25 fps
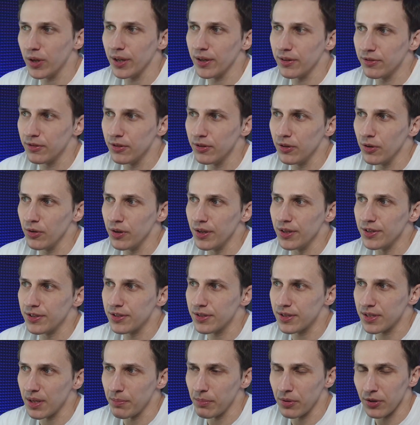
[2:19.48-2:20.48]
I do this
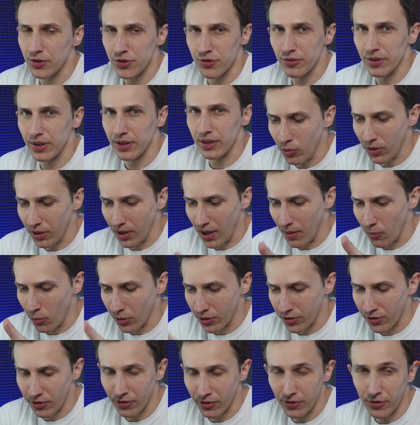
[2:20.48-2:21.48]
simple trick, I want
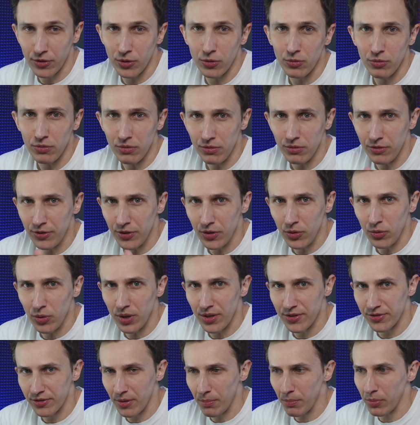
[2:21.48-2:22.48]
you to do a
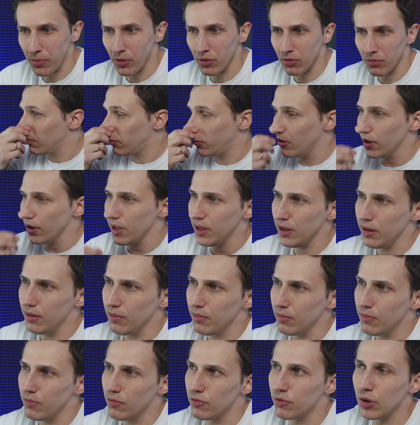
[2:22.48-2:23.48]
simple
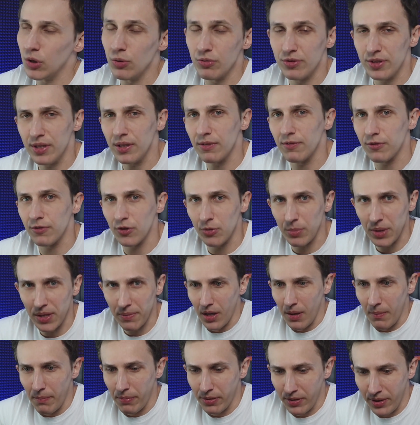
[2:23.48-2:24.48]
pre-routine for me.
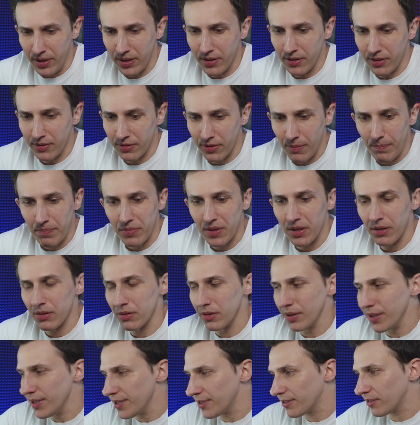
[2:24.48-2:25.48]
Please, a
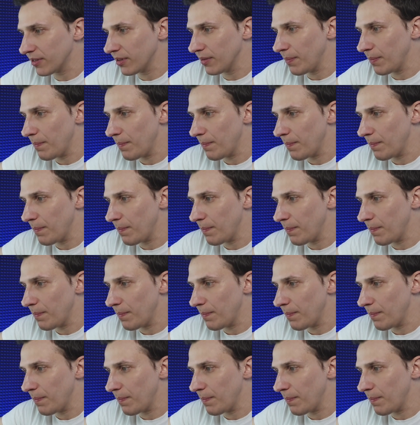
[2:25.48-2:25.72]
list,